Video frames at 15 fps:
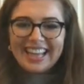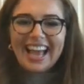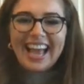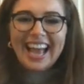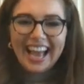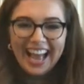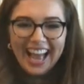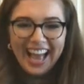
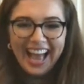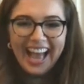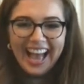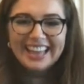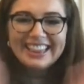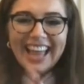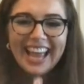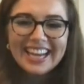Thank
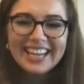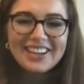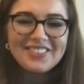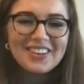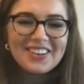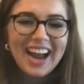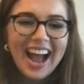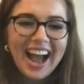you
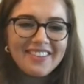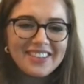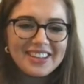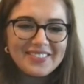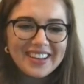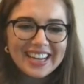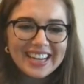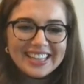for having me.